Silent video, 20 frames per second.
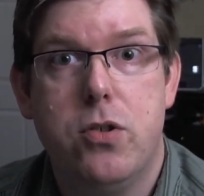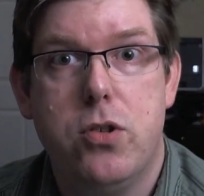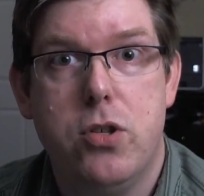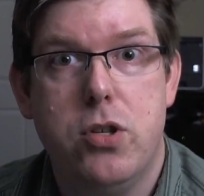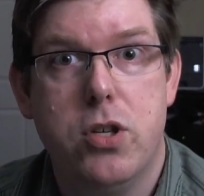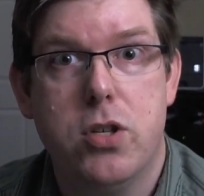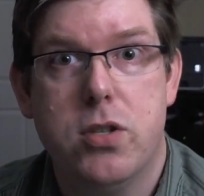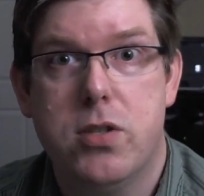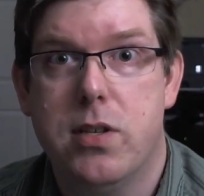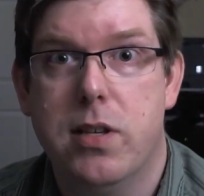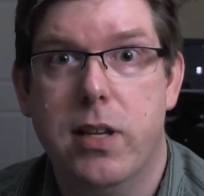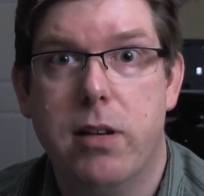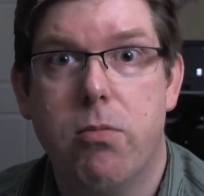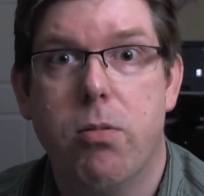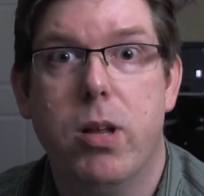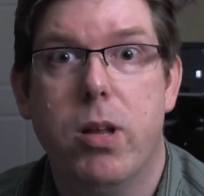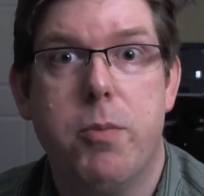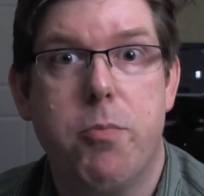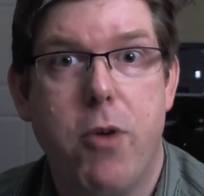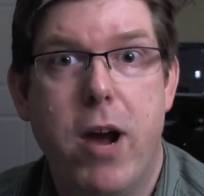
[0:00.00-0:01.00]
just
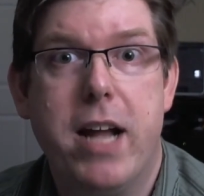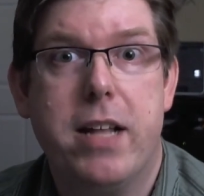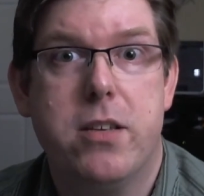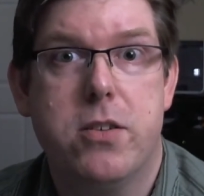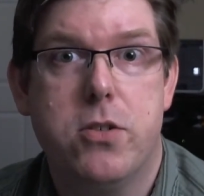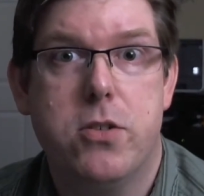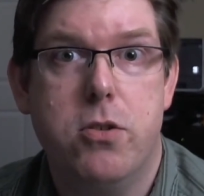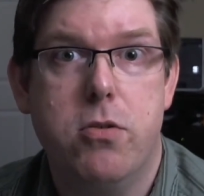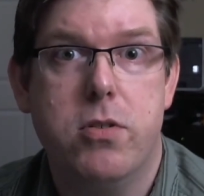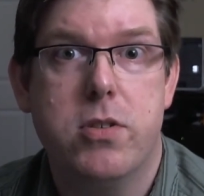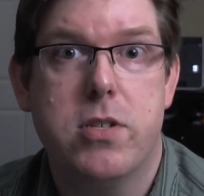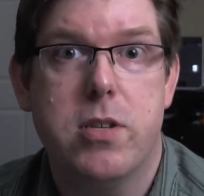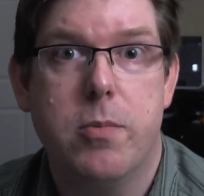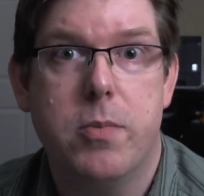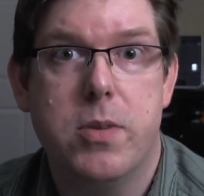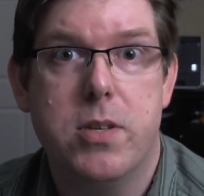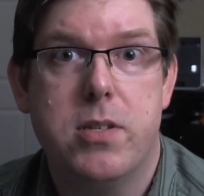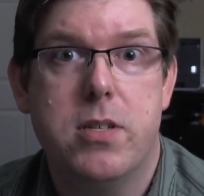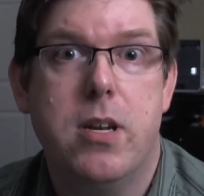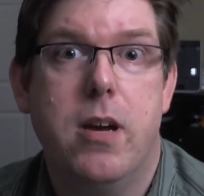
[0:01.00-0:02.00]
literally practice doing
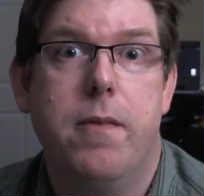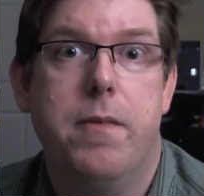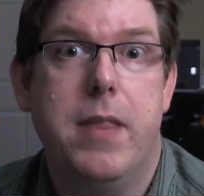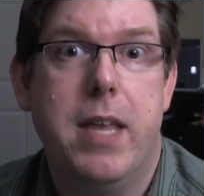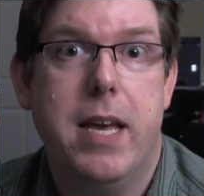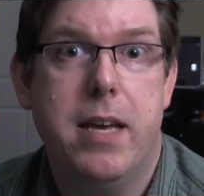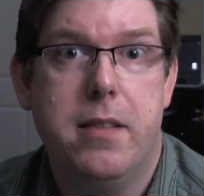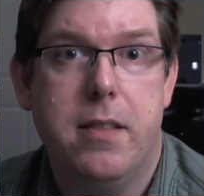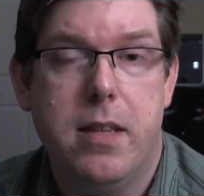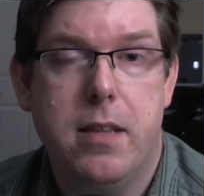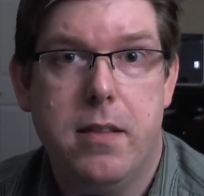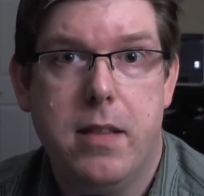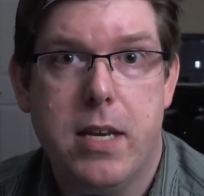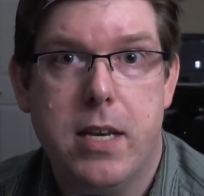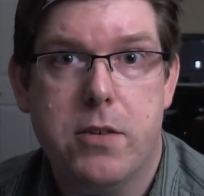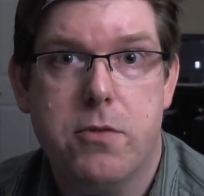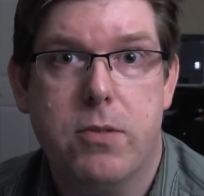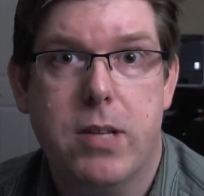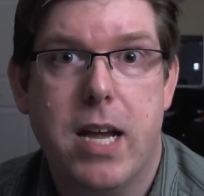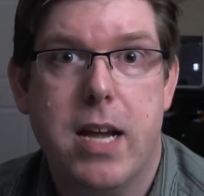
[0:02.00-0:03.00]
some of the stuff. That
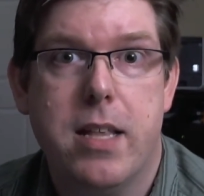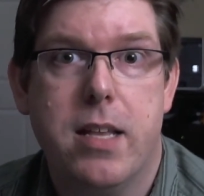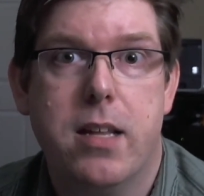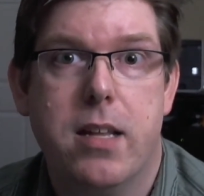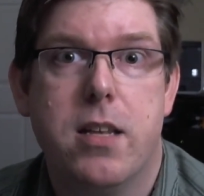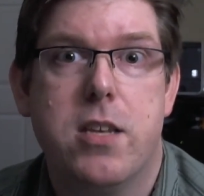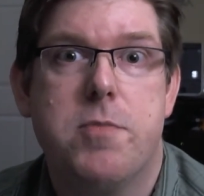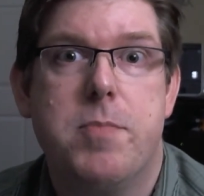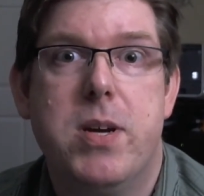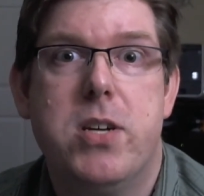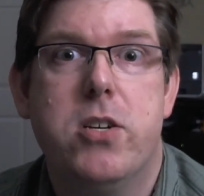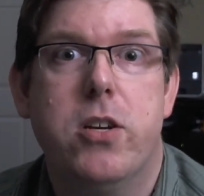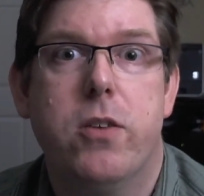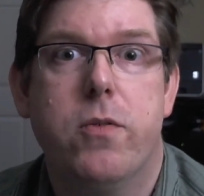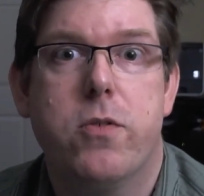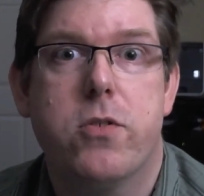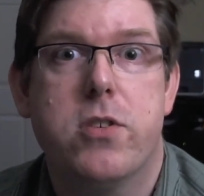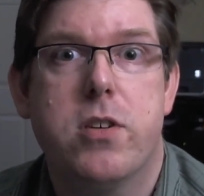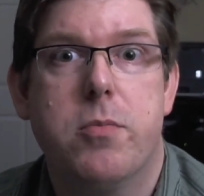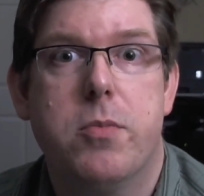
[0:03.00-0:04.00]
that's what I did, especially
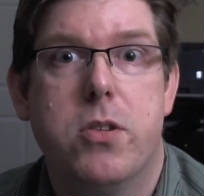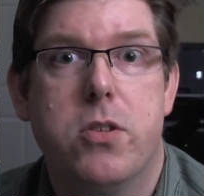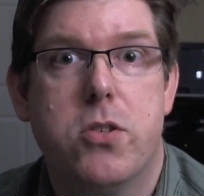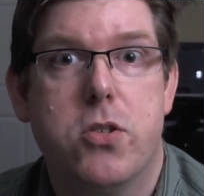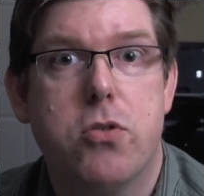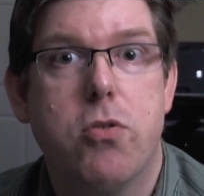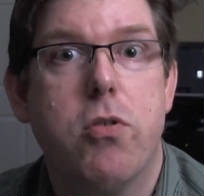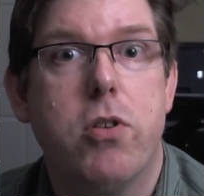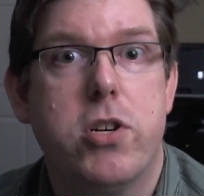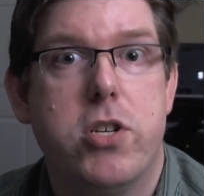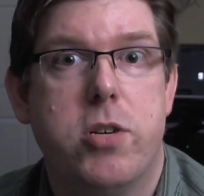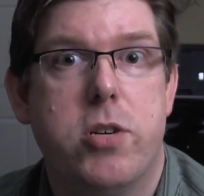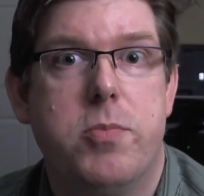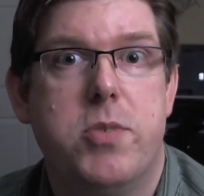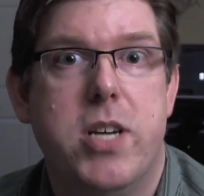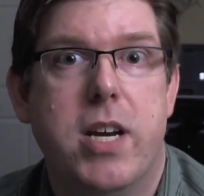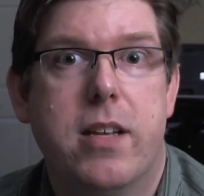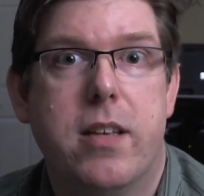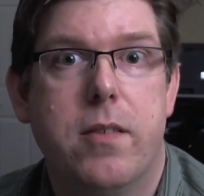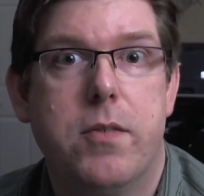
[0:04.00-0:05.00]
for some of the storage
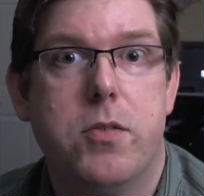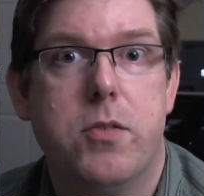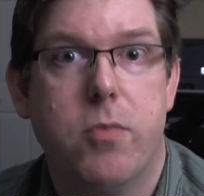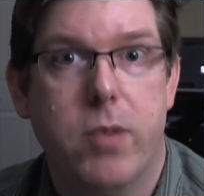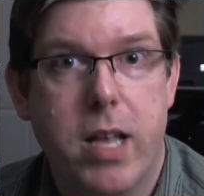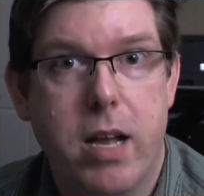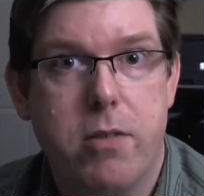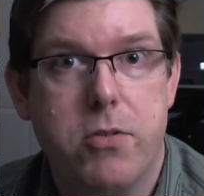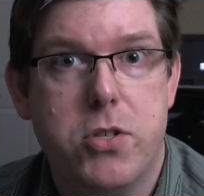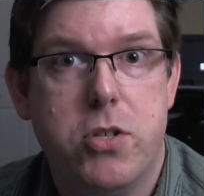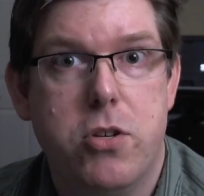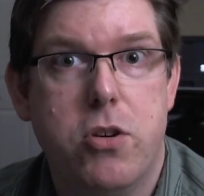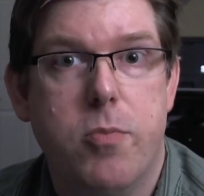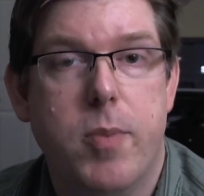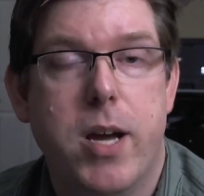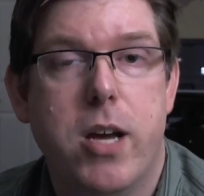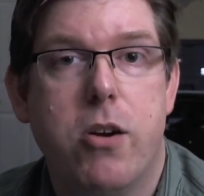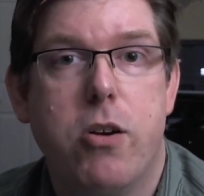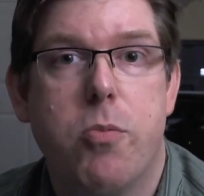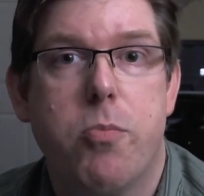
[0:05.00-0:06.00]
objectives when I was doing
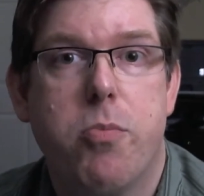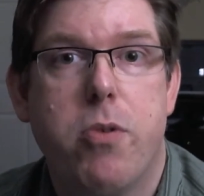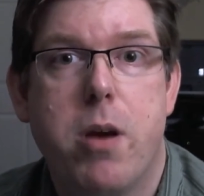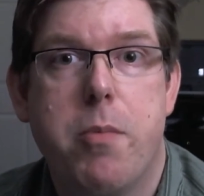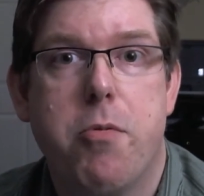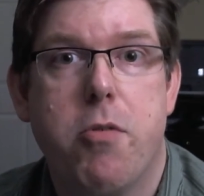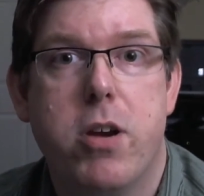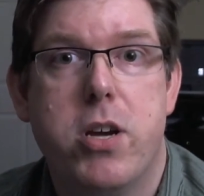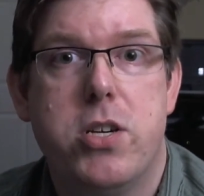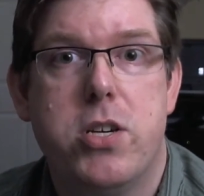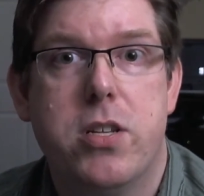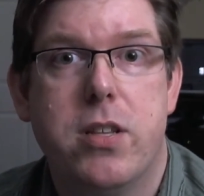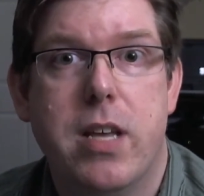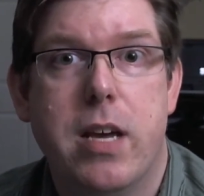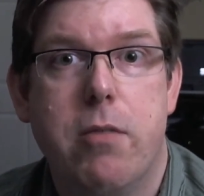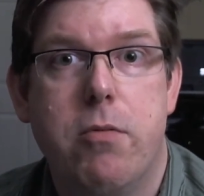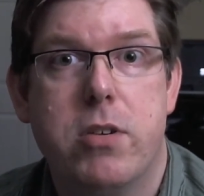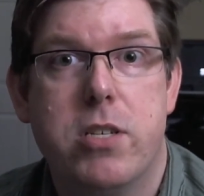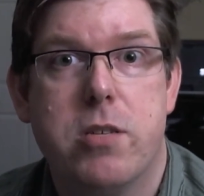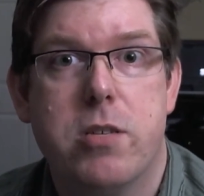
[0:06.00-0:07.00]
my own preparation
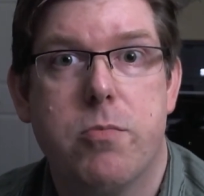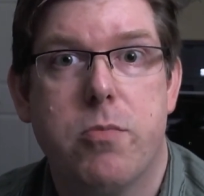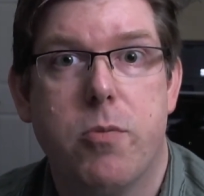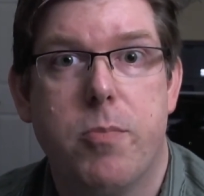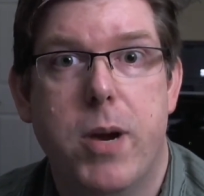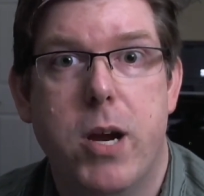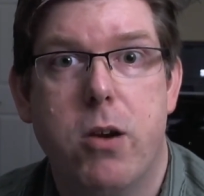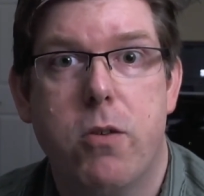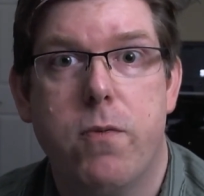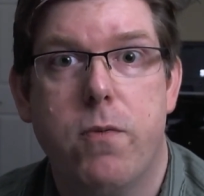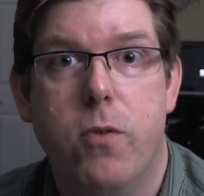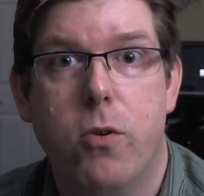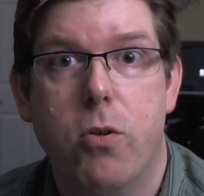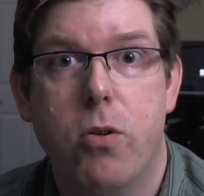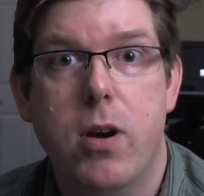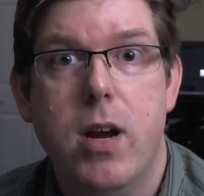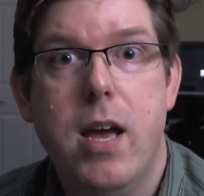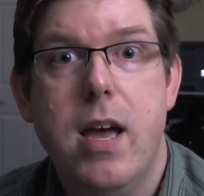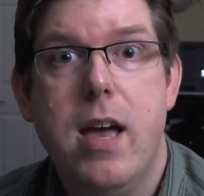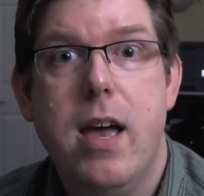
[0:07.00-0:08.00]
that I wasn't prepared
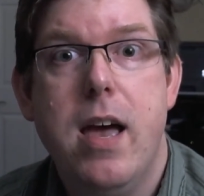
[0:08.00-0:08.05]
for.